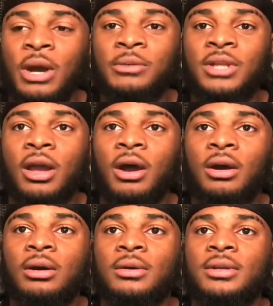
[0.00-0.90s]
I was like,
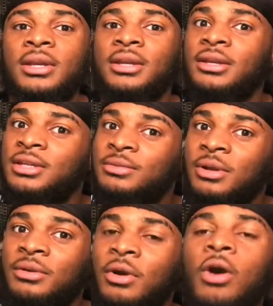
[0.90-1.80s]
oh yeah, that's
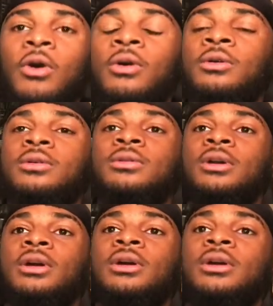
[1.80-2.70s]
what I know. Oh,
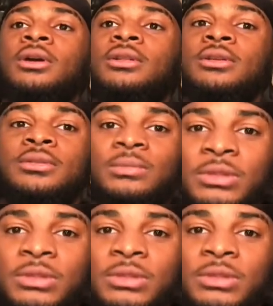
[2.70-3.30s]
that's the